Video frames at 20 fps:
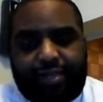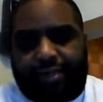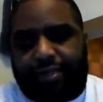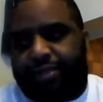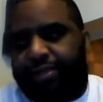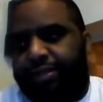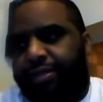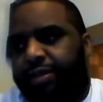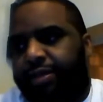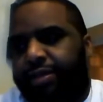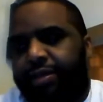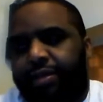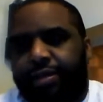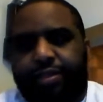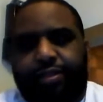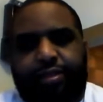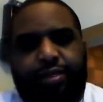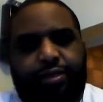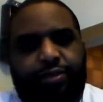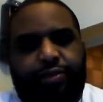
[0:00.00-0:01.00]

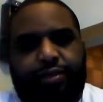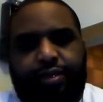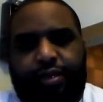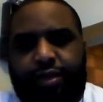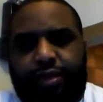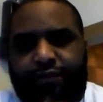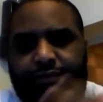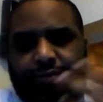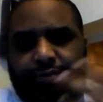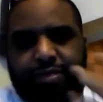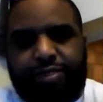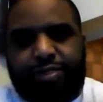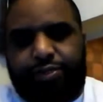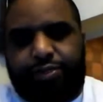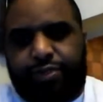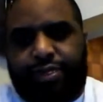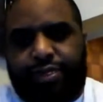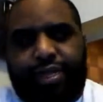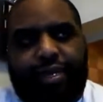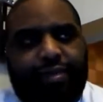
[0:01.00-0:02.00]
and the government is
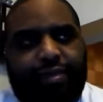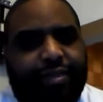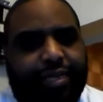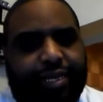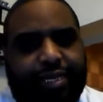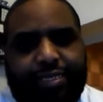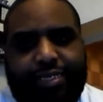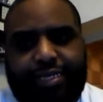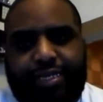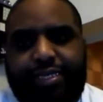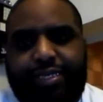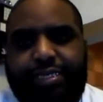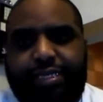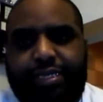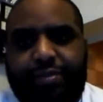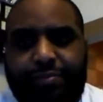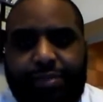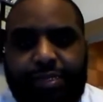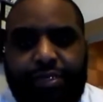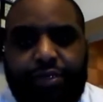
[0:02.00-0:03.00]
doing a lot of things that they
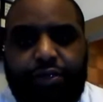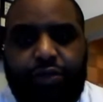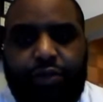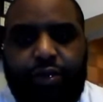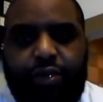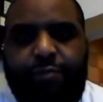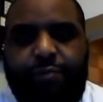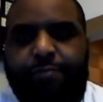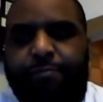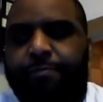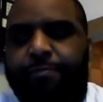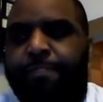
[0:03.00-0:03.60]
shouldn't be doing.